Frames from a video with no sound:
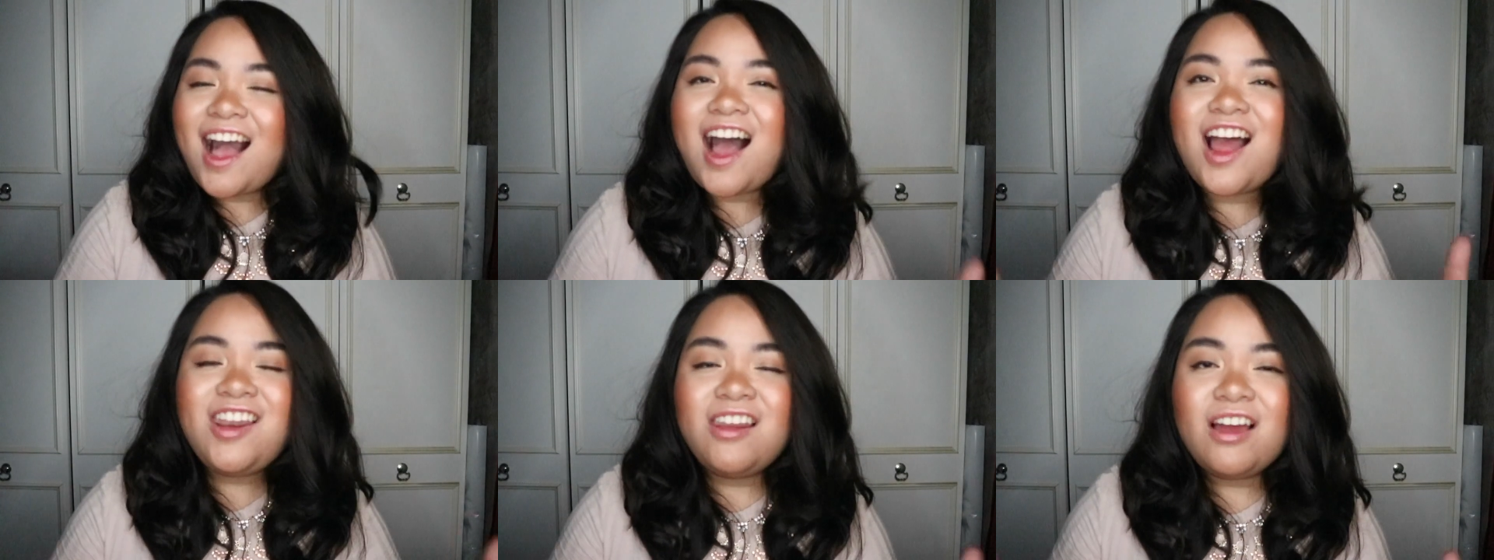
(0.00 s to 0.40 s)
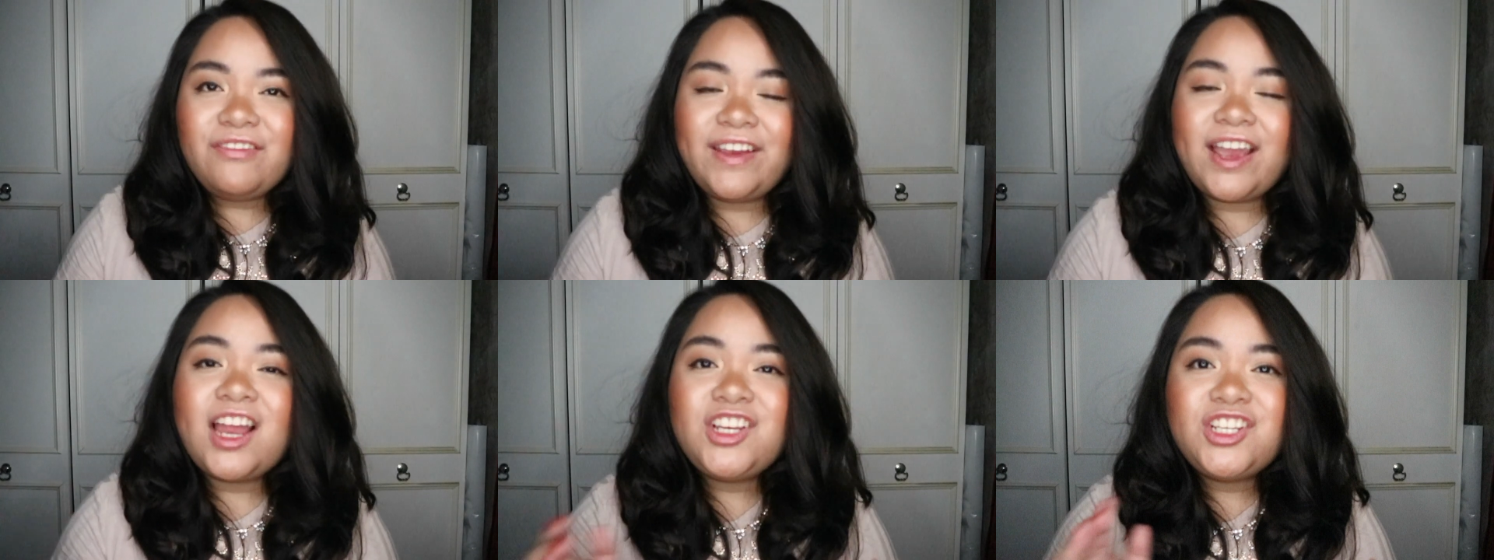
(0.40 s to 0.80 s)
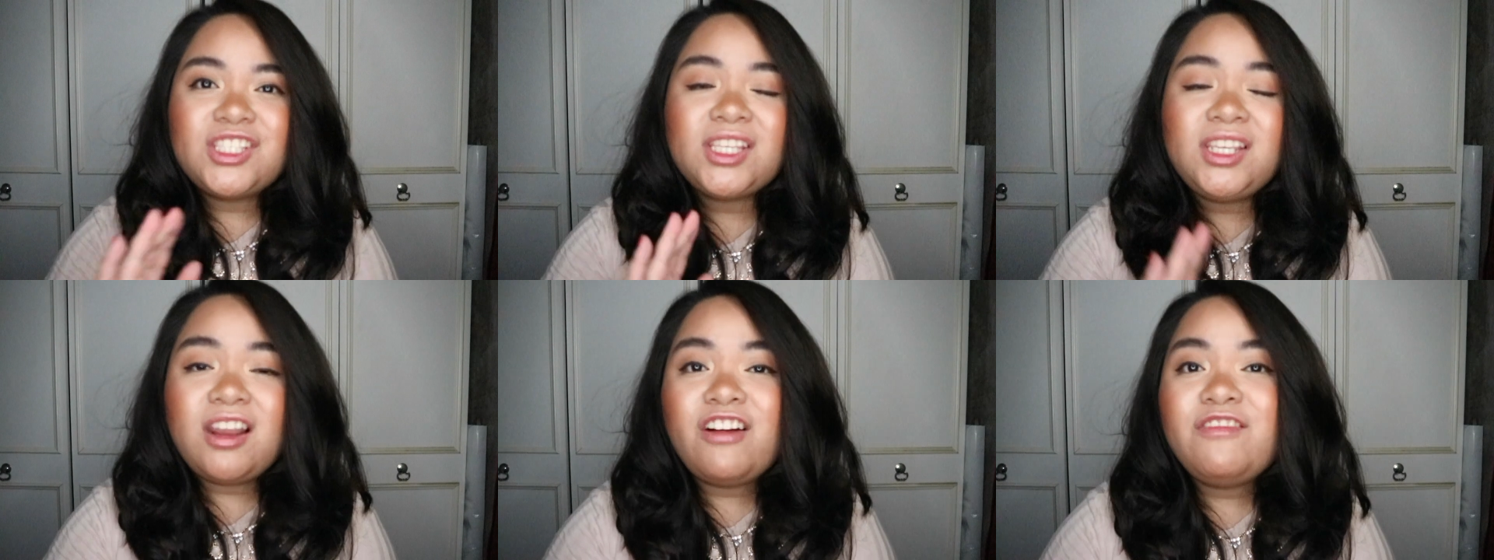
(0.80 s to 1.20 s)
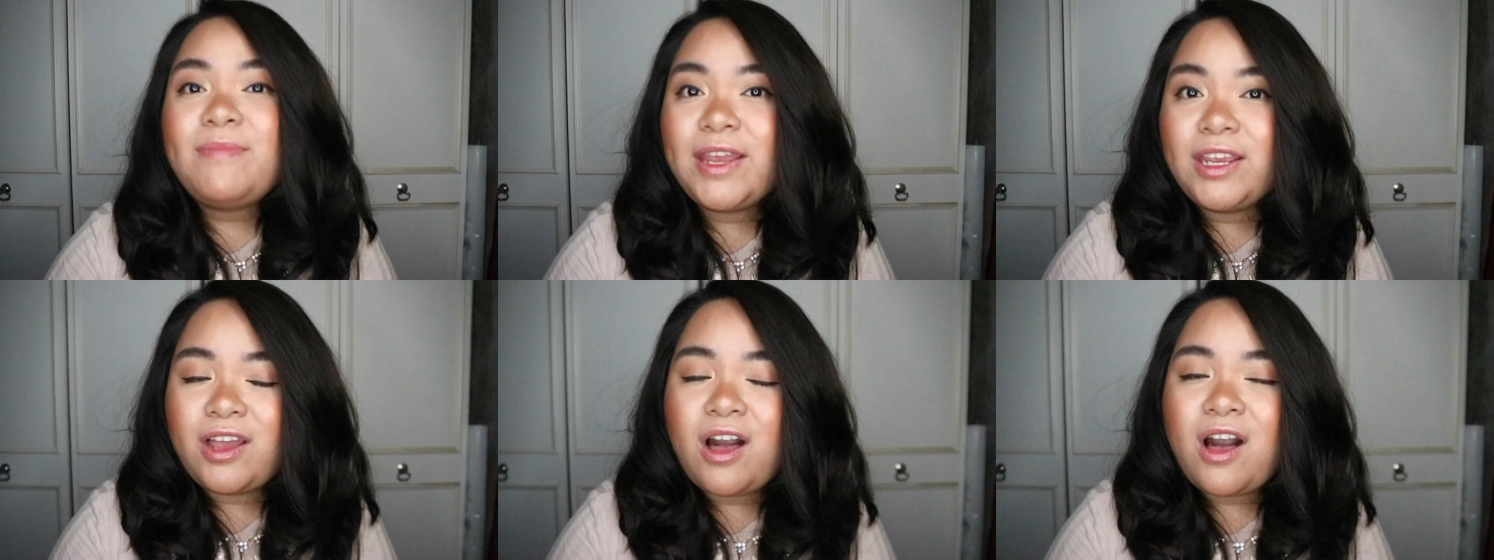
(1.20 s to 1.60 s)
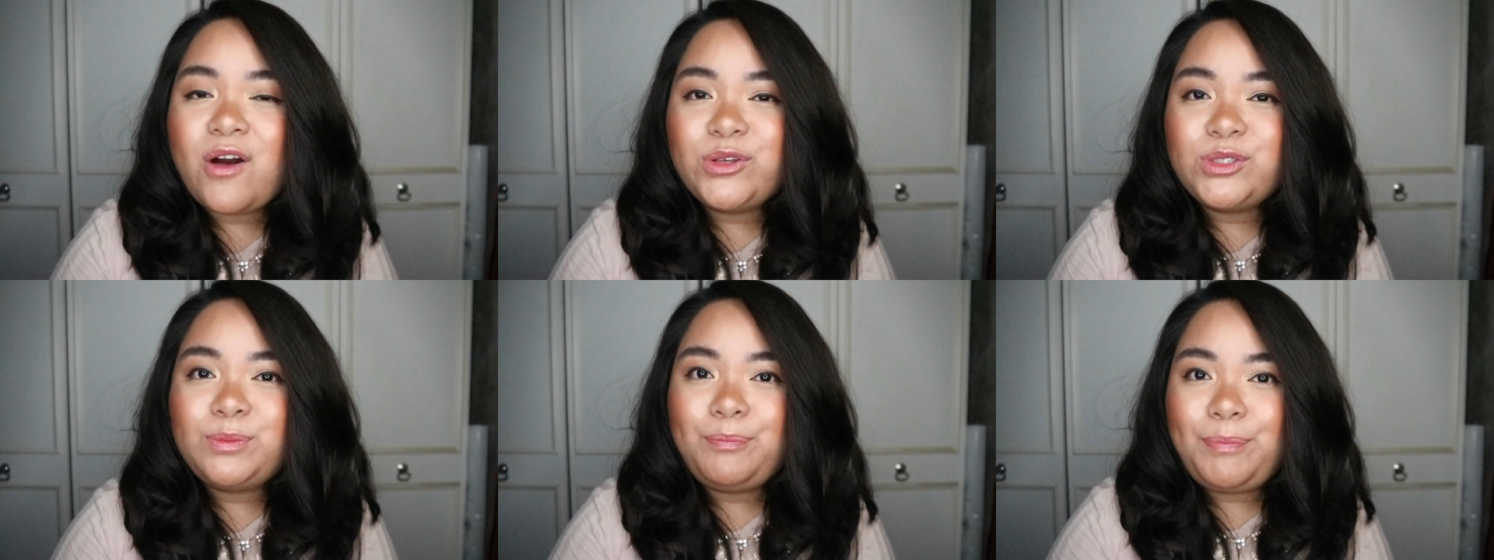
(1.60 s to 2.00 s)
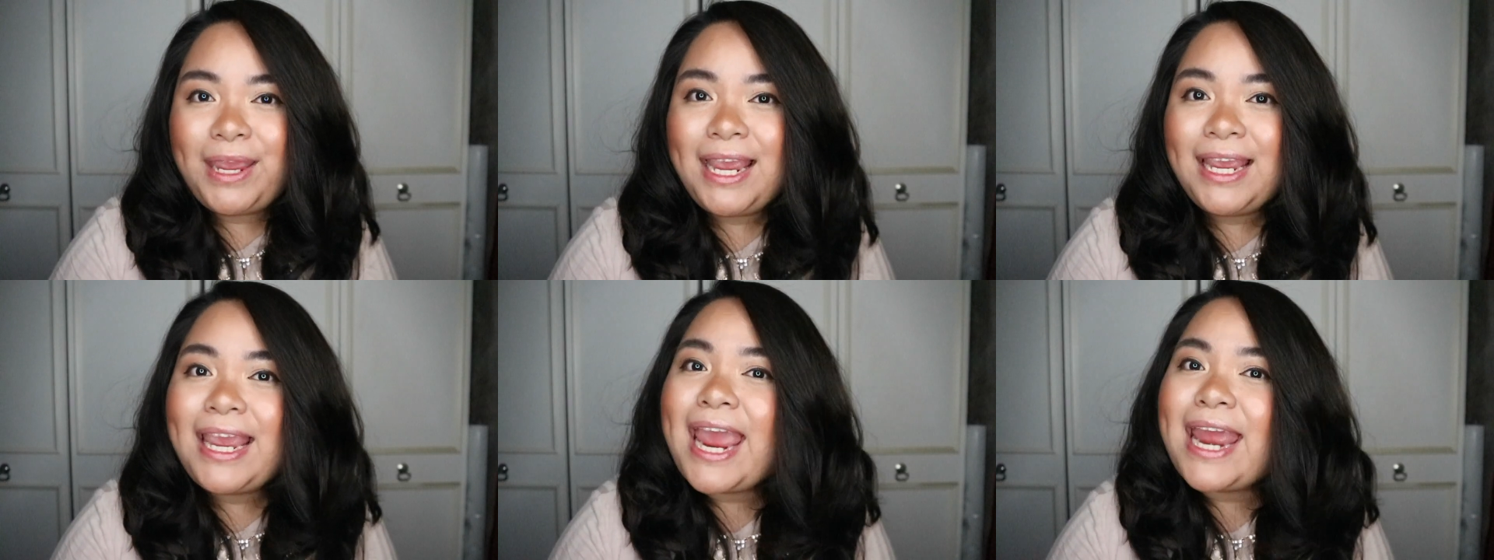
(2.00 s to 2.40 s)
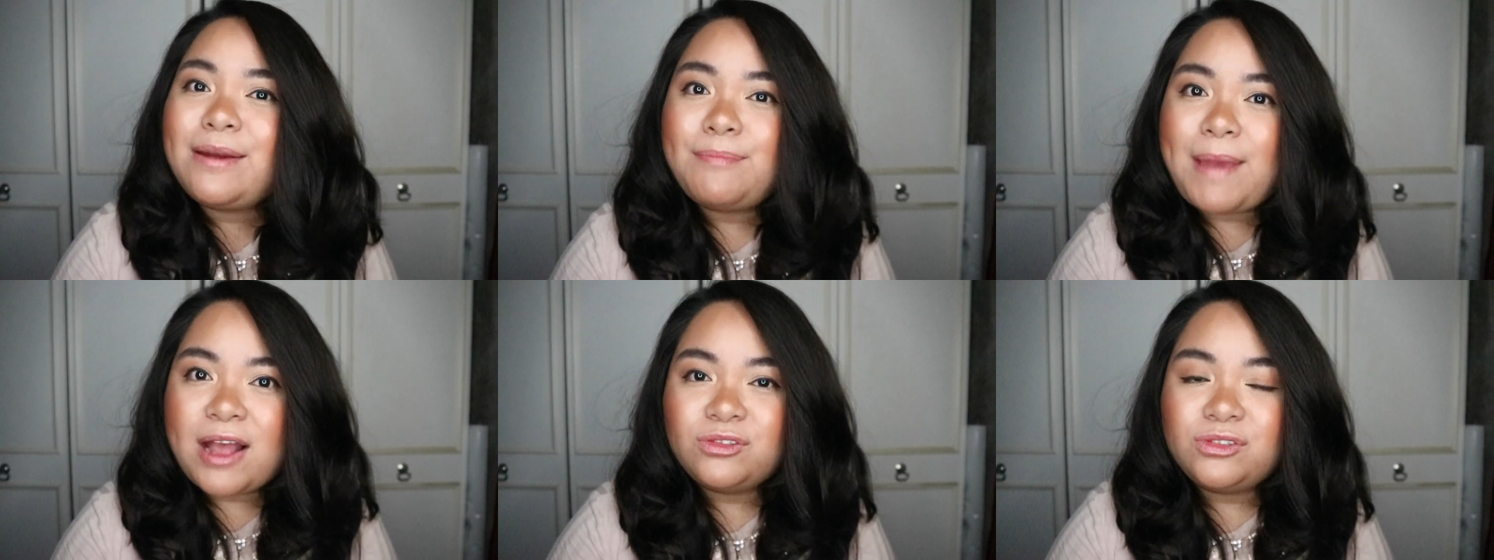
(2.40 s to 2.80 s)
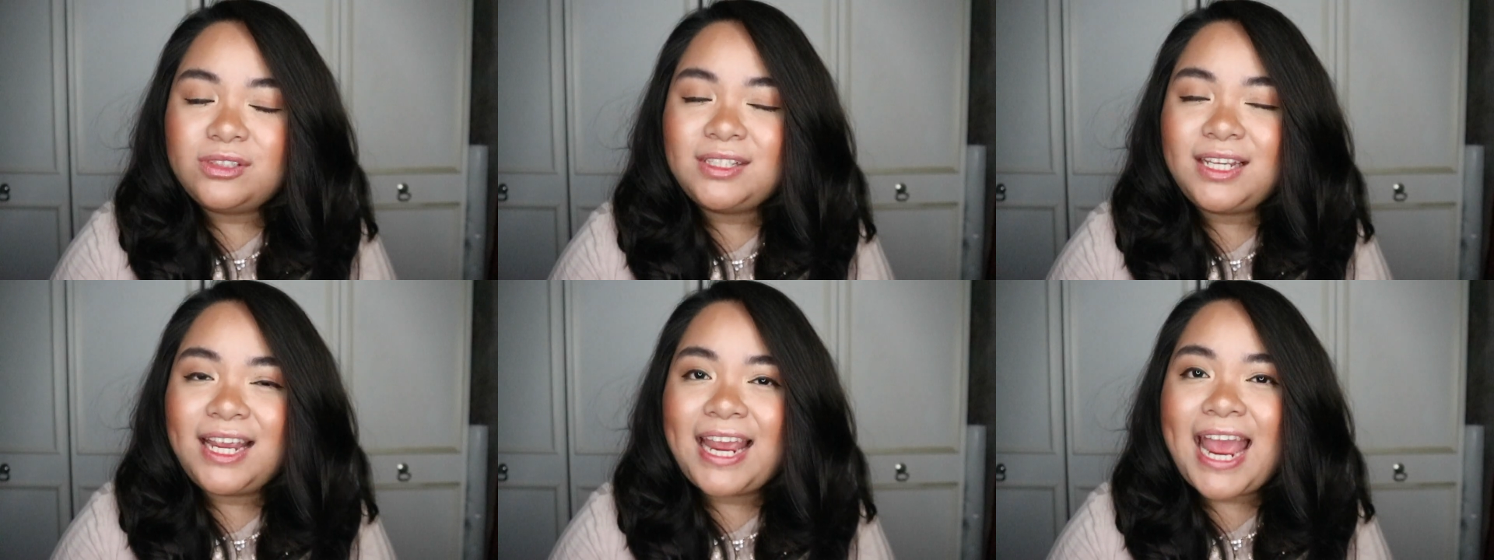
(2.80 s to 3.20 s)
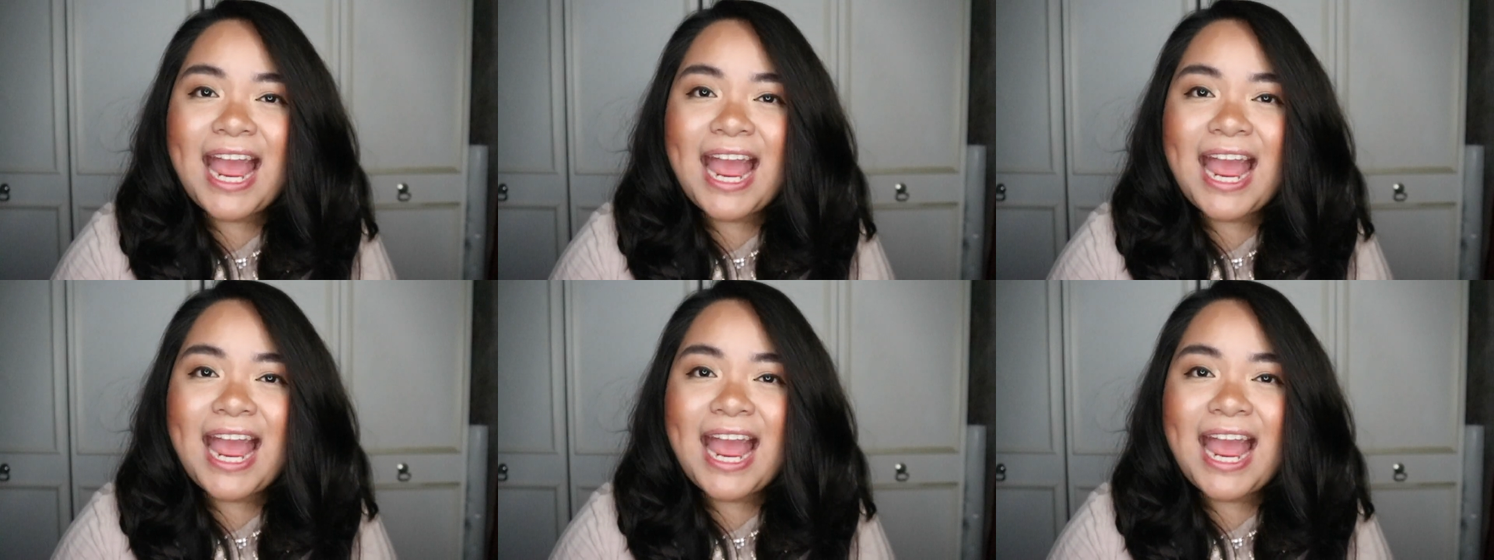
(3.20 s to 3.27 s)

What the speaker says: I love it. I just love my curls big and bouncy,